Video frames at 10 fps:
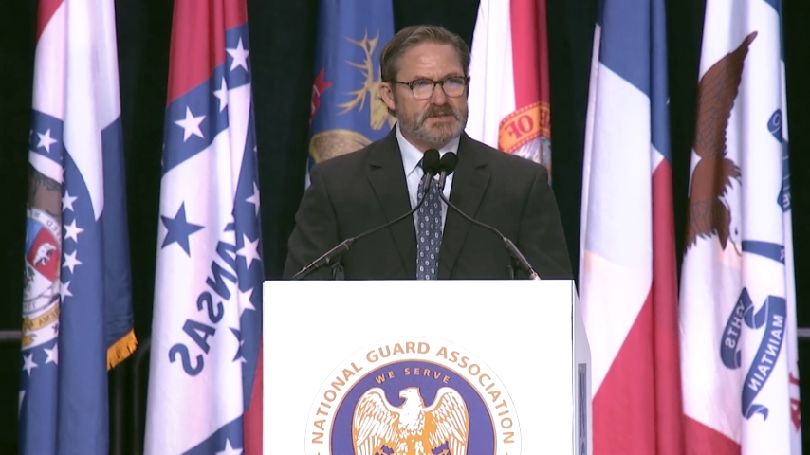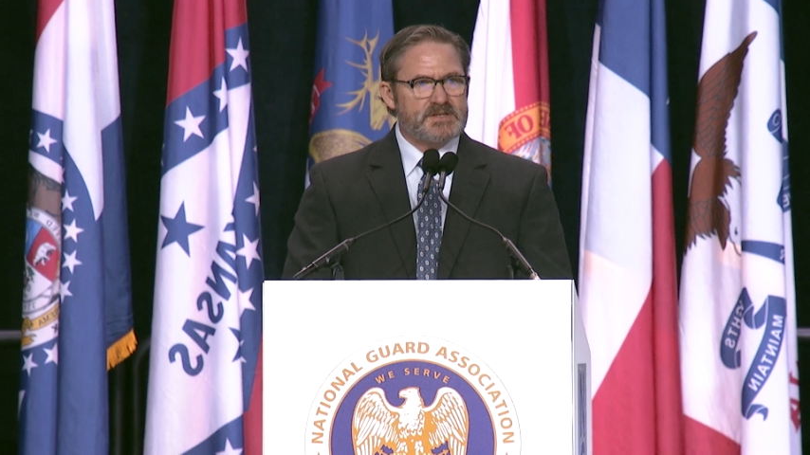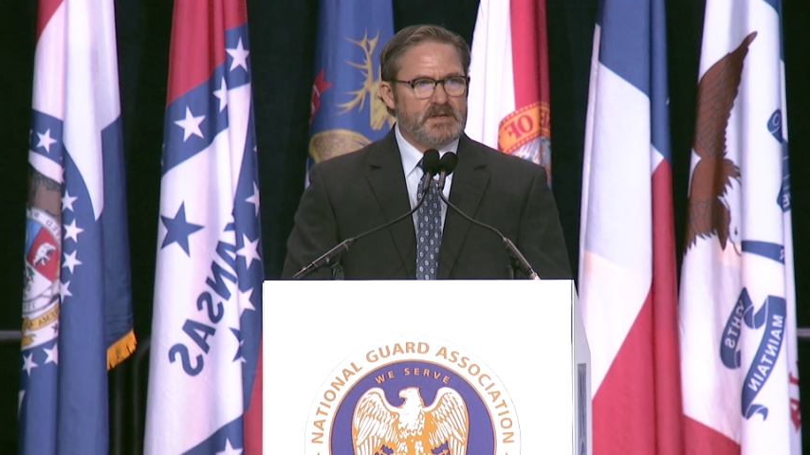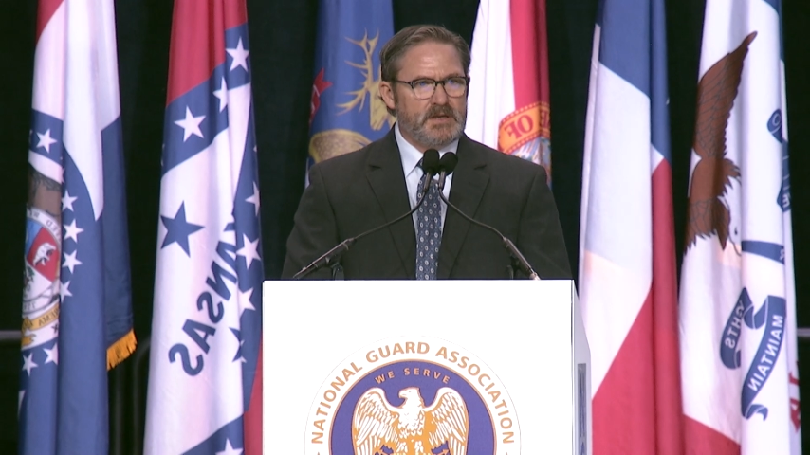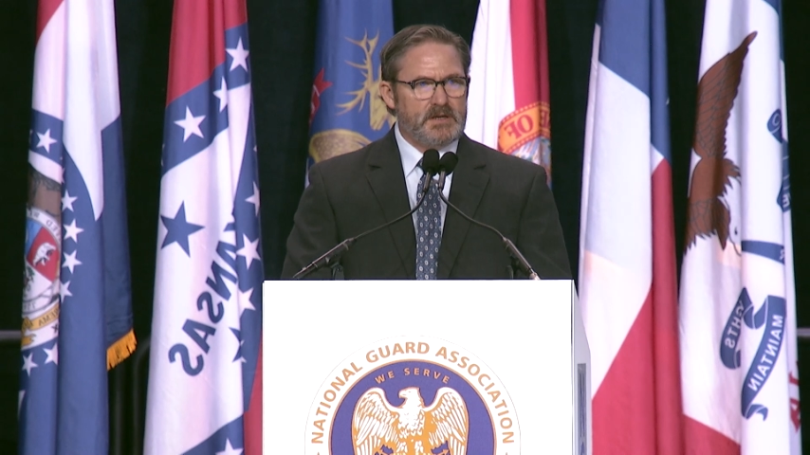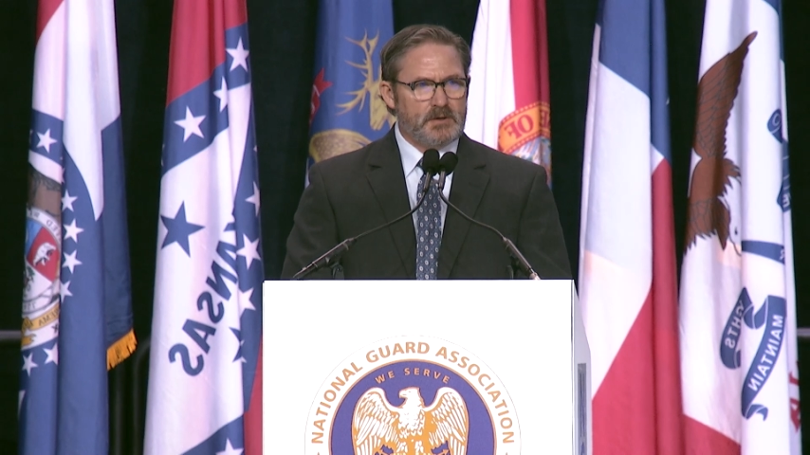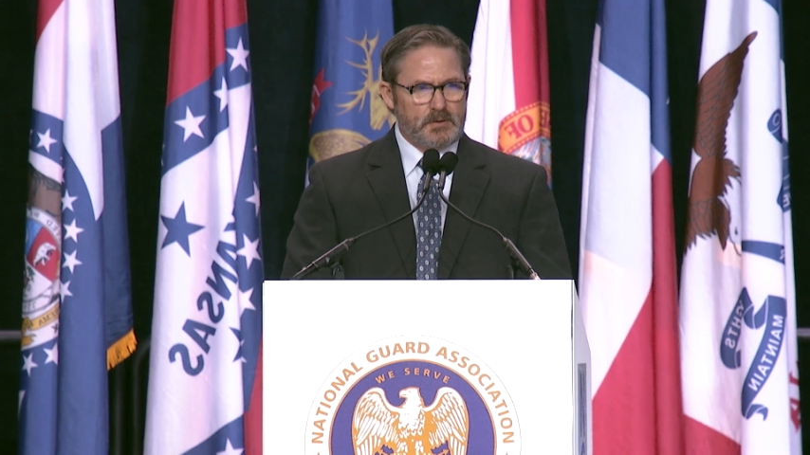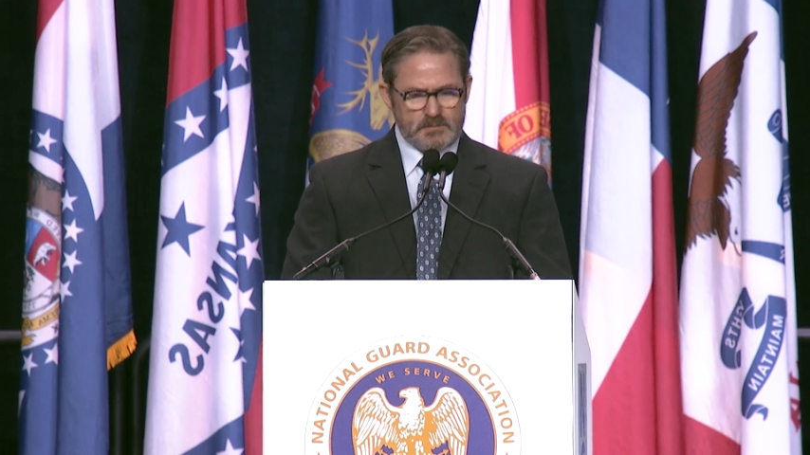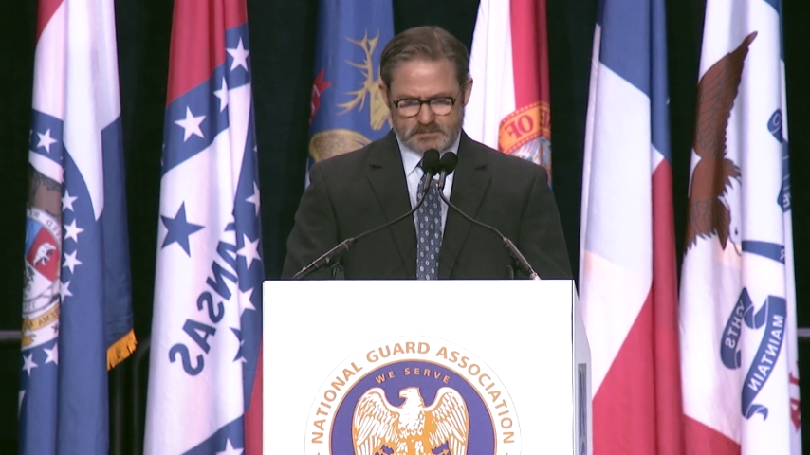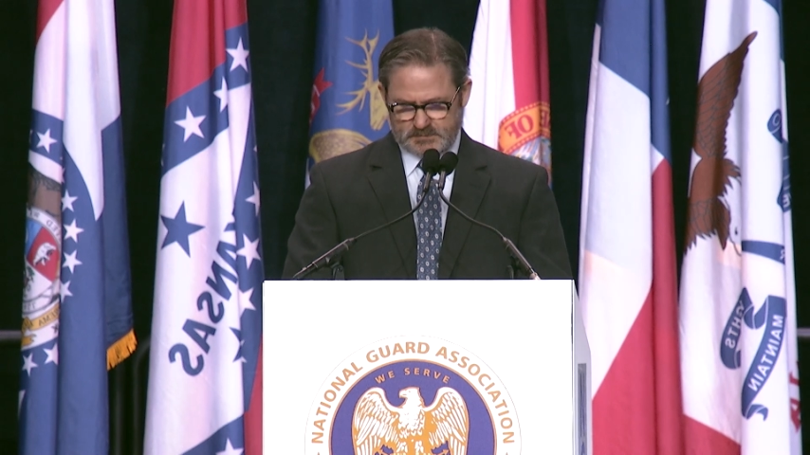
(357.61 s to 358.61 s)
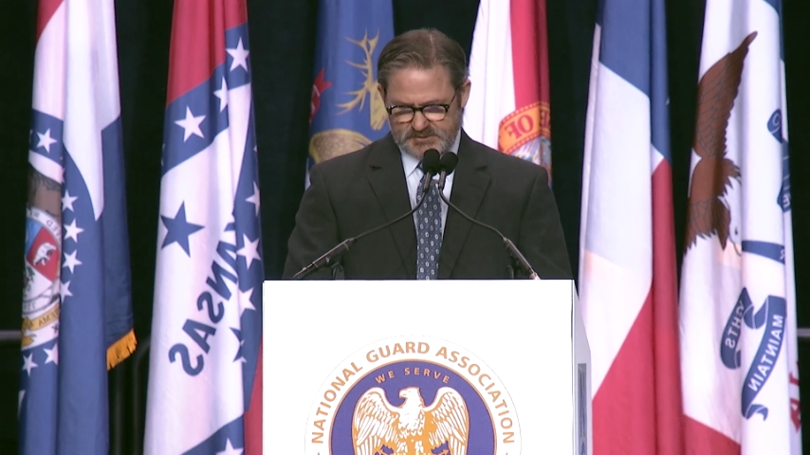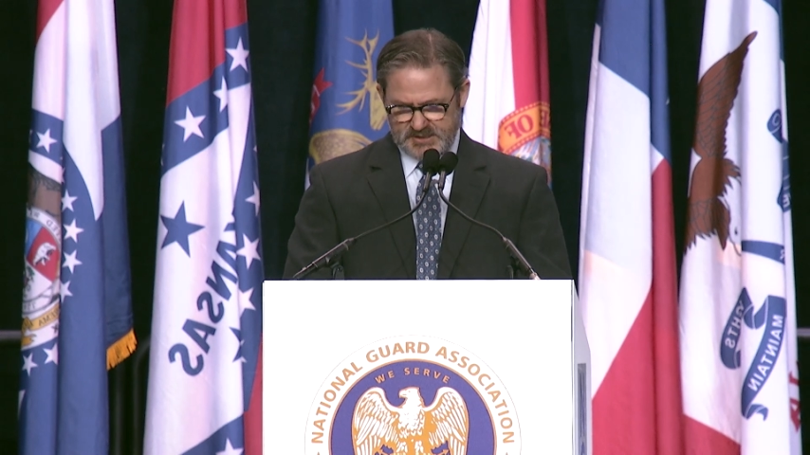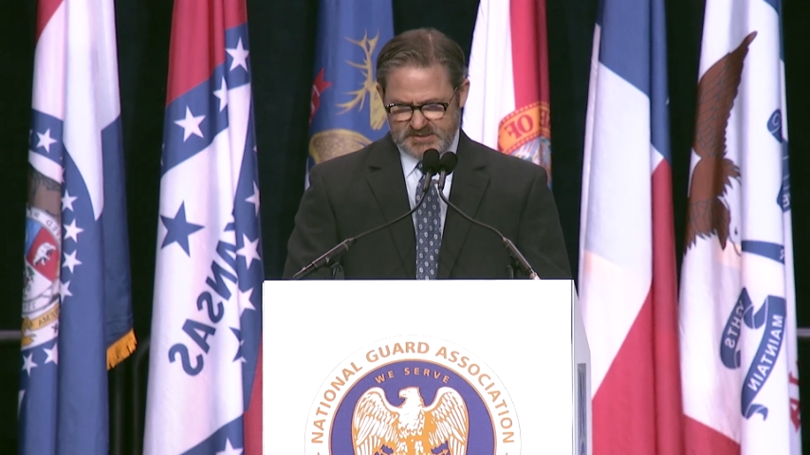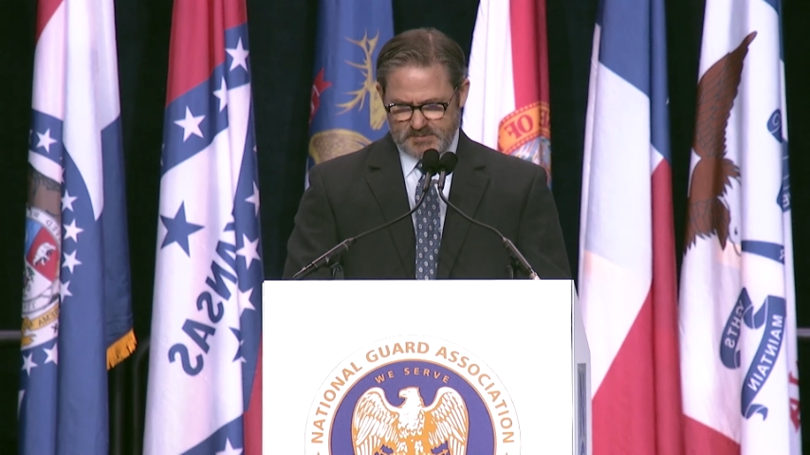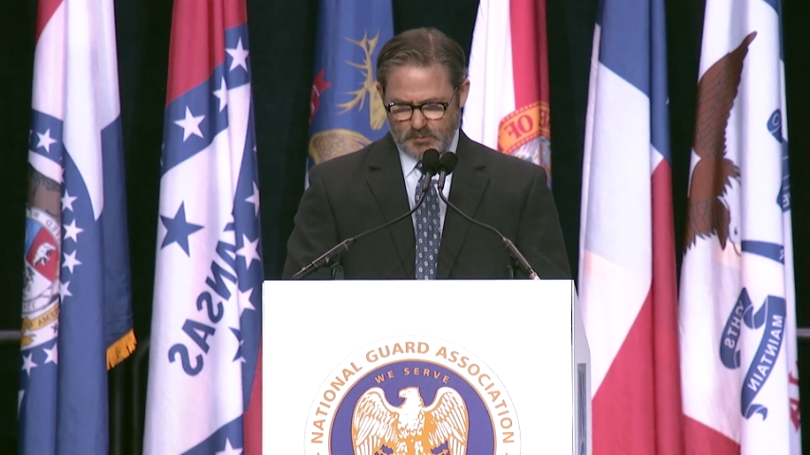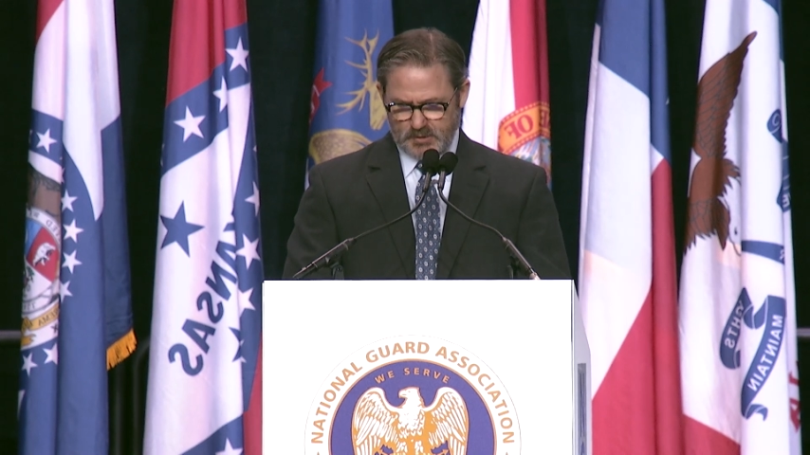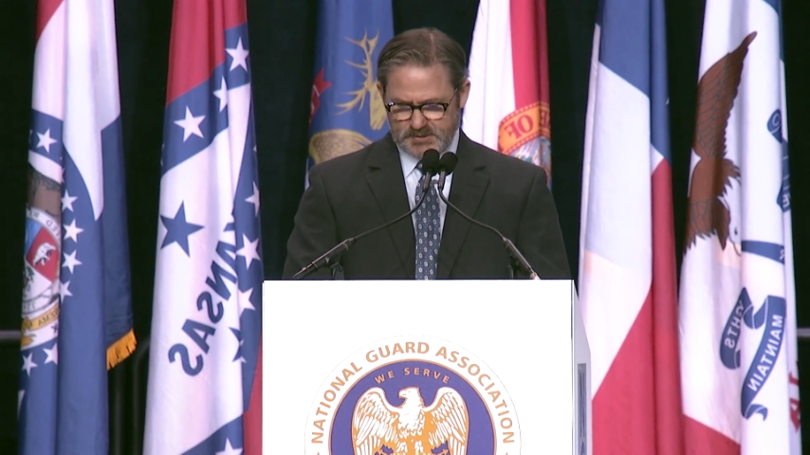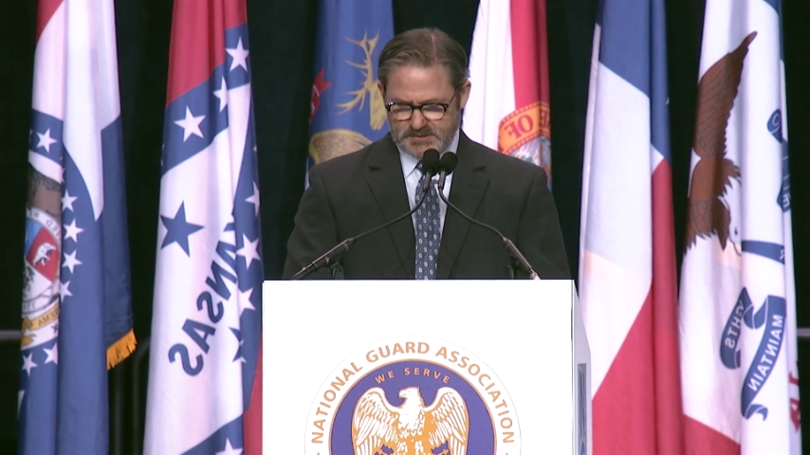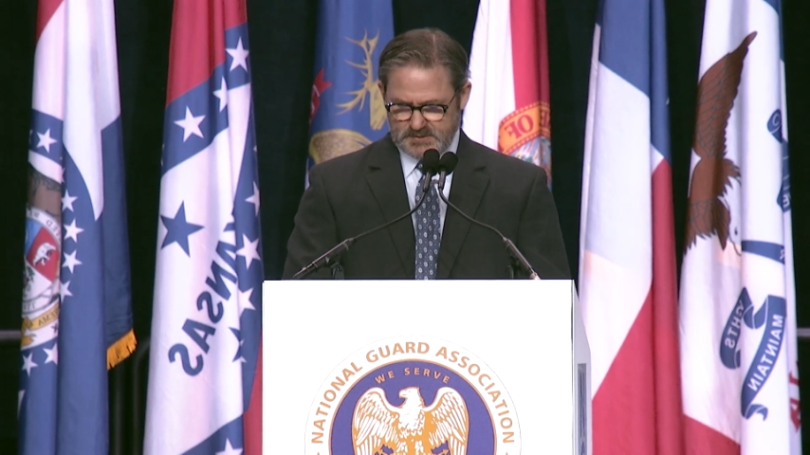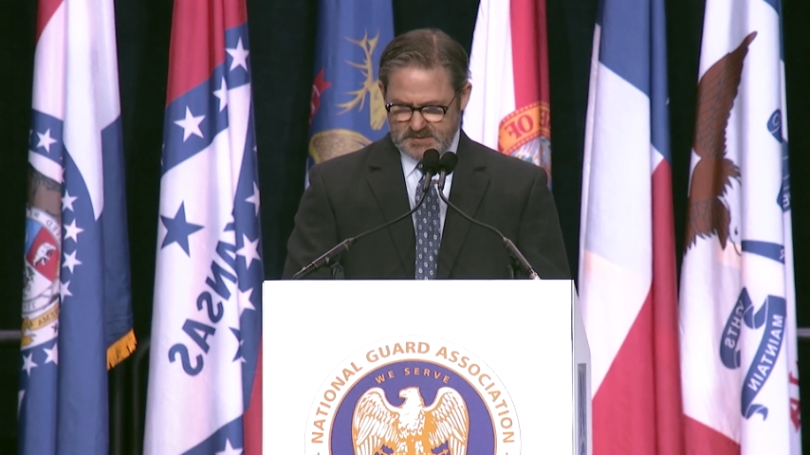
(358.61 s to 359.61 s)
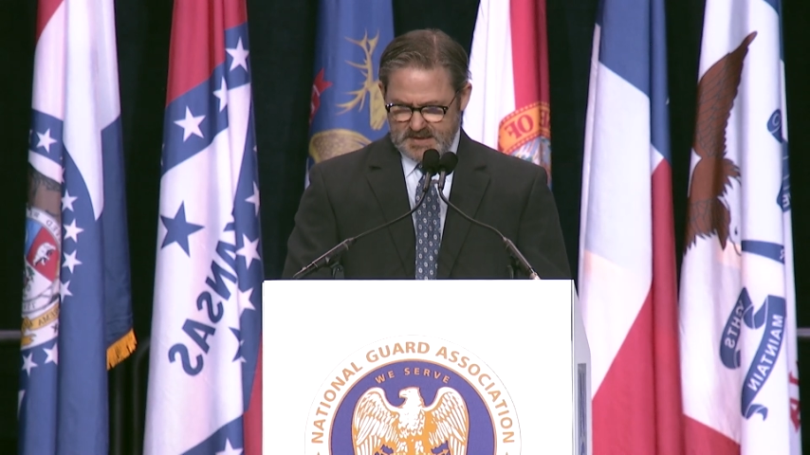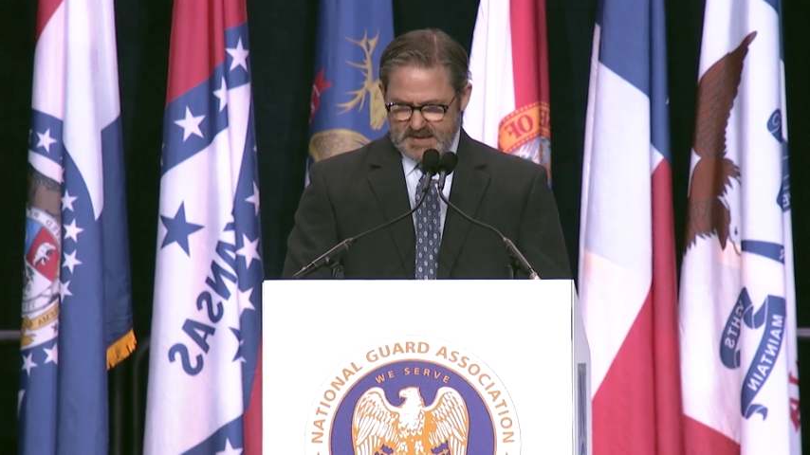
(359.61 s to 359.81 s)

CEO, Jason Brooks,